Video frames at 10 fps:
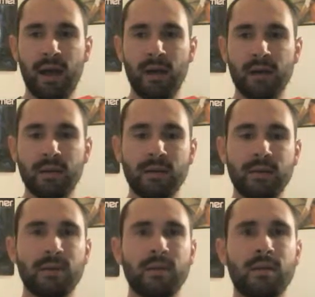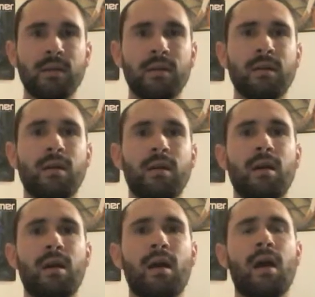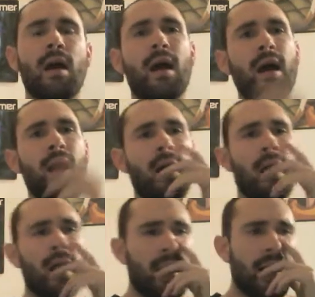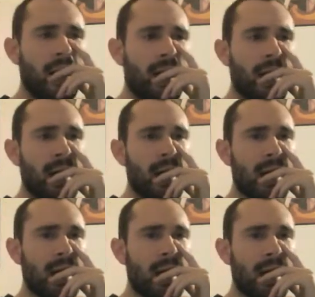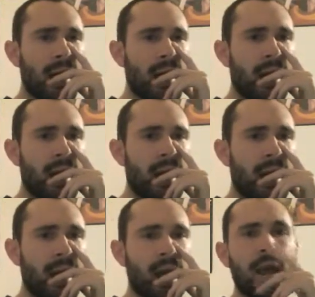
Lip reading: Nothing is said.